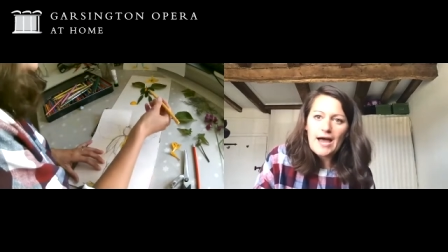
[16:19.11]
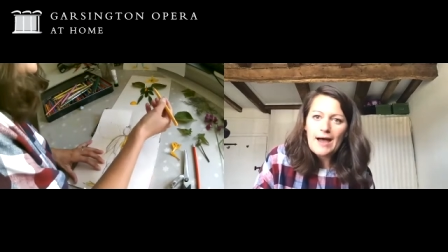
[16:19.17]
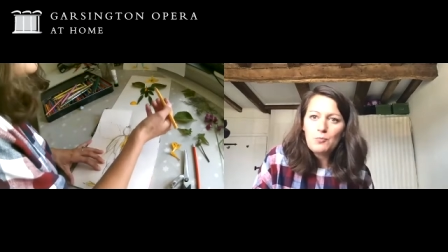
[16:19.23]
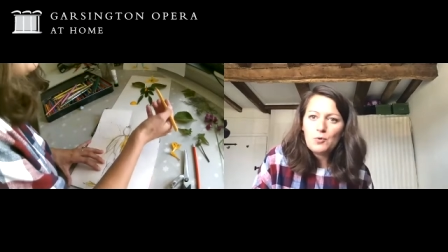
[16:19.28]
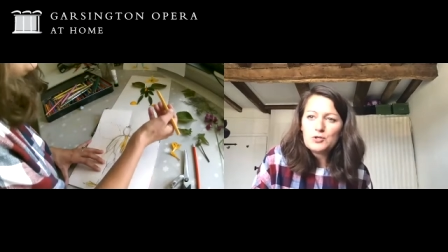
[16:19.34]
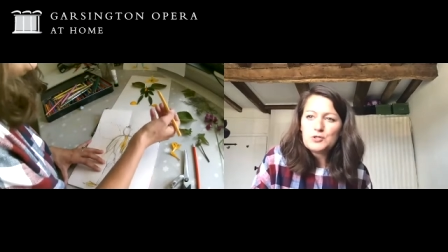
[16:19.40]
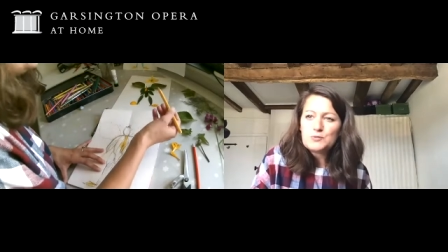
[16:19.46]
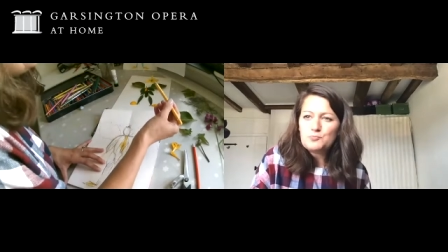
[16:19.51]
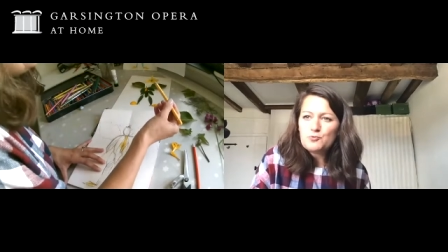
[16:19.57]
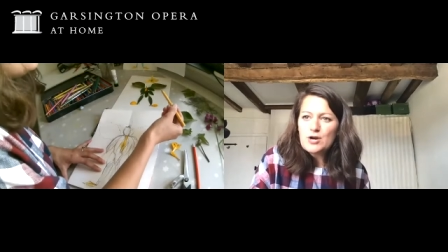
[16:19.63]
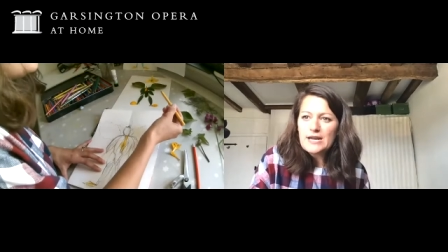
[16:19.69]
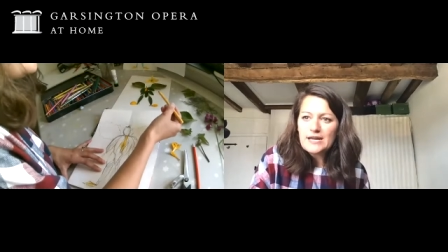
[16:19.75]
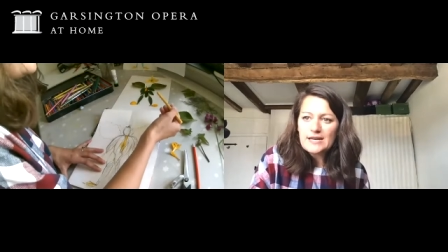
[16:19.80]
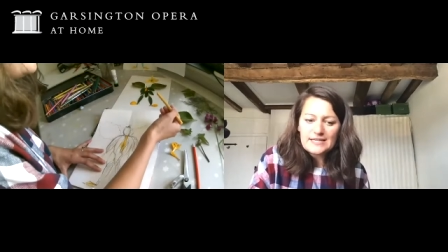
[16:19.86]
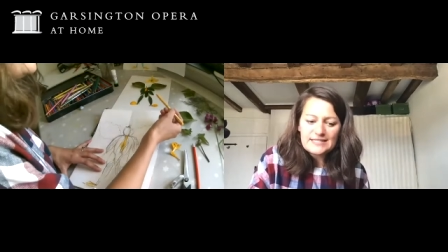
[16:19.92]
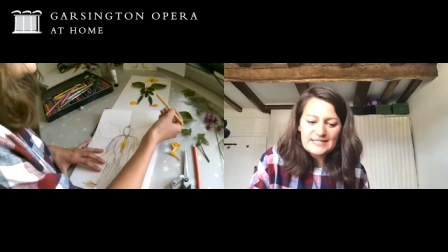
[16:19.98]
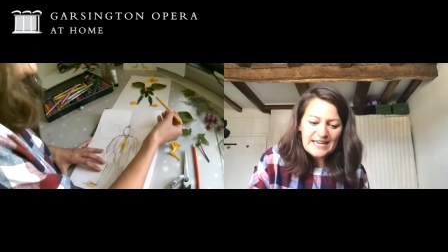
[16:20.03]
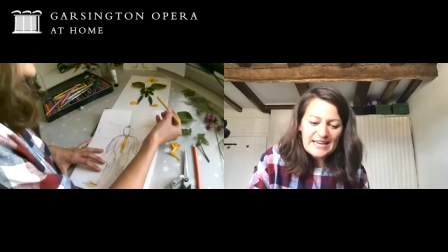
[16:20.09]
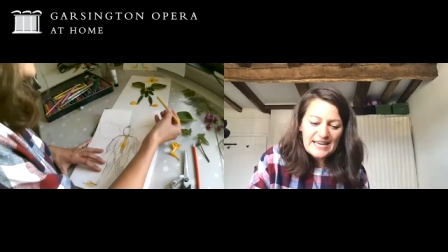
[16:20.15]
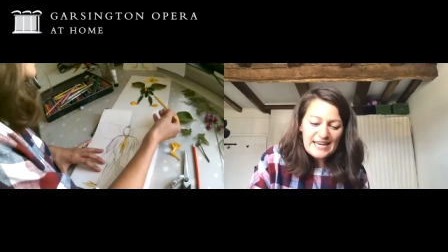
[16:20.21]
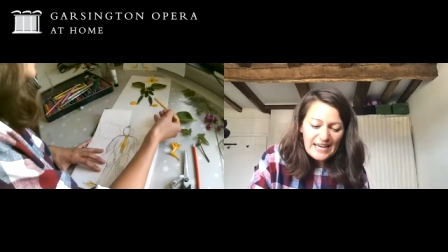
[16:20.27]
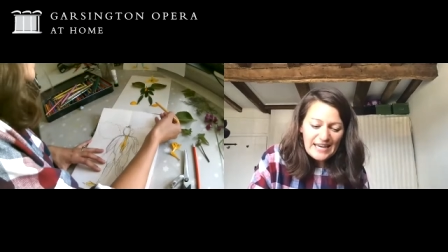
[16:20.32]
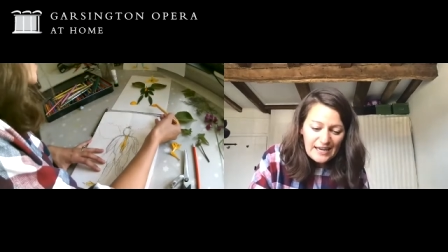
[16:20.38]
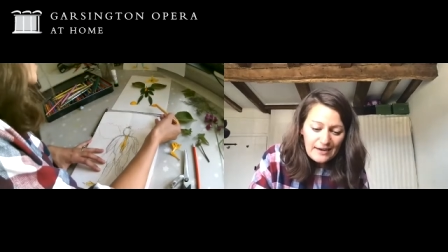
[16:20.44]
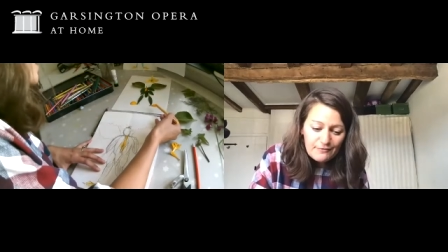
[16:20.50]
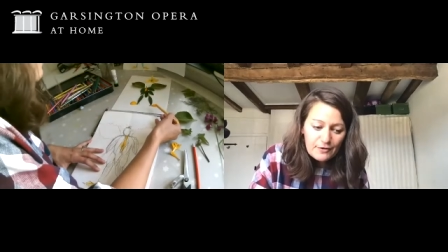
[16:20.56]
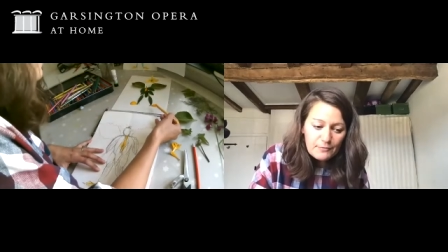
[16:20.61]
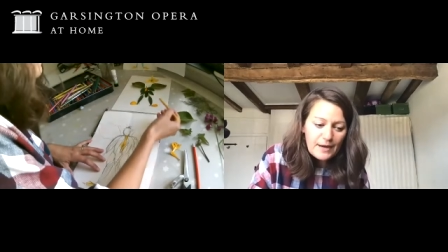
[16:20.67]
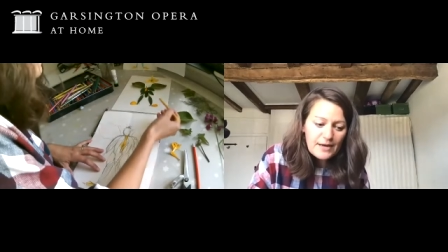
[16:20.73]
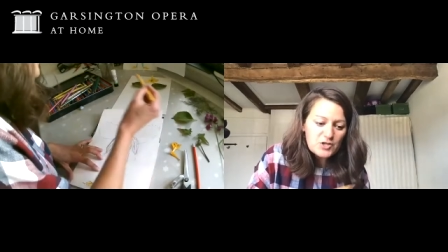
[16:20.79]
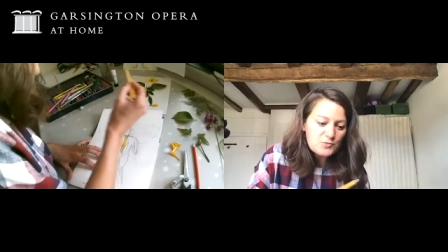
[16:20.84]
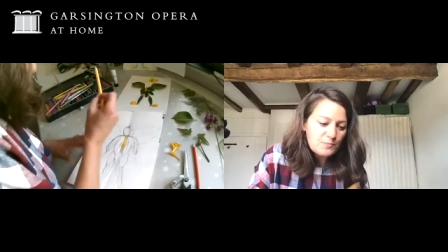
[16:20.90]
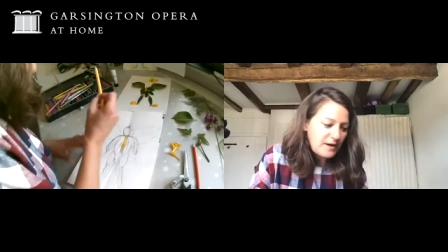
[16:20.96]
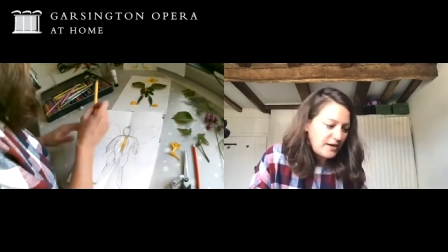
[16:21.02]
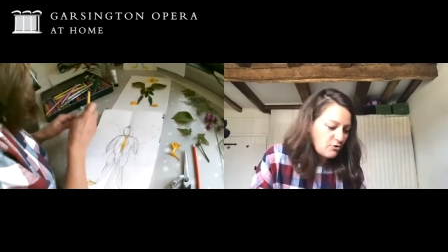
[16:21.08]
And what's brilliant is I can even match
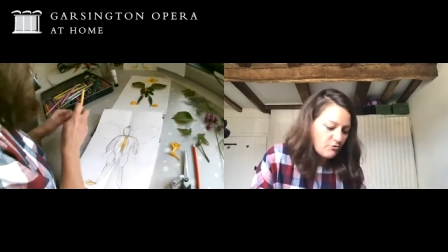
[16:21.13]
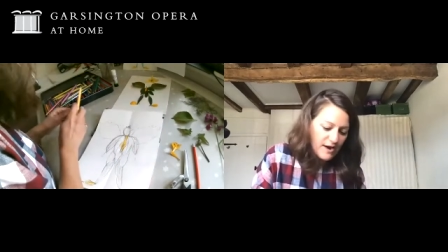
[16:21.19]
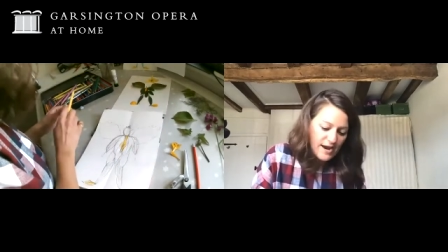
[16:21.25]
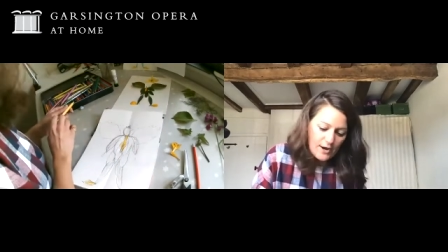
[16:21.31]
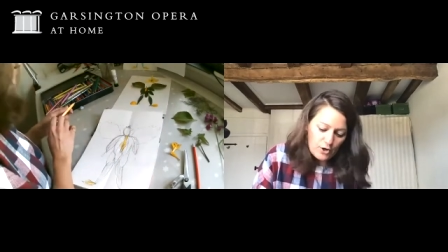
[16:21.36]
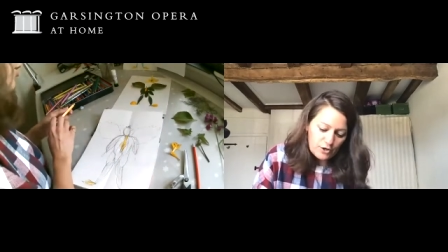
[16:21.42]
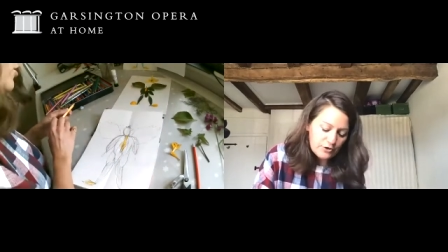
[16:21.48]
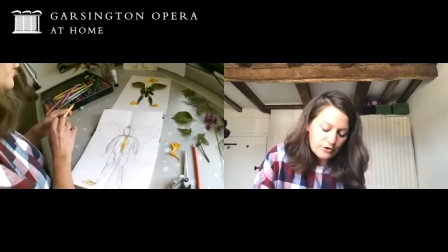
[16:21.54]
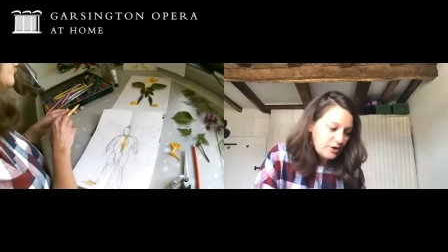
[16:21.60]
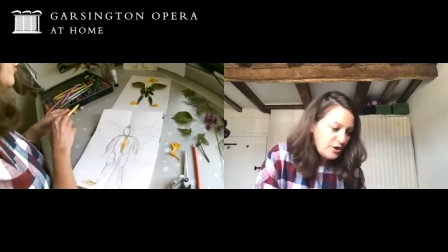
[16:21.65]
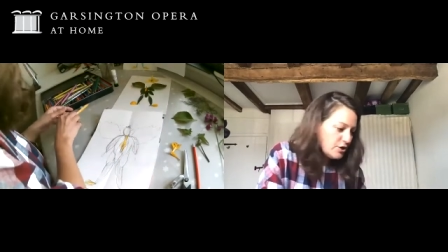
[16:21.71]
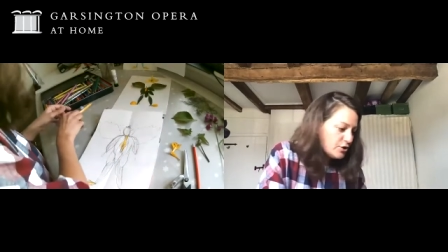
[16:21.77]
my crayon